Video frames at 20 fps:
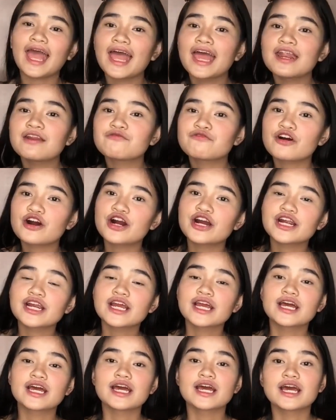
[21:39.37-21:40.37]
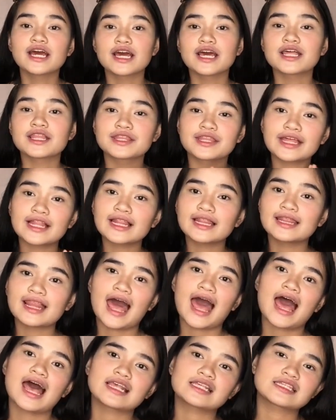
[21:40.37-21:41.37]
And for the
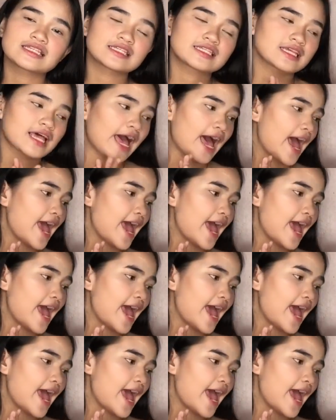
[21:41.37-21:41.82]
last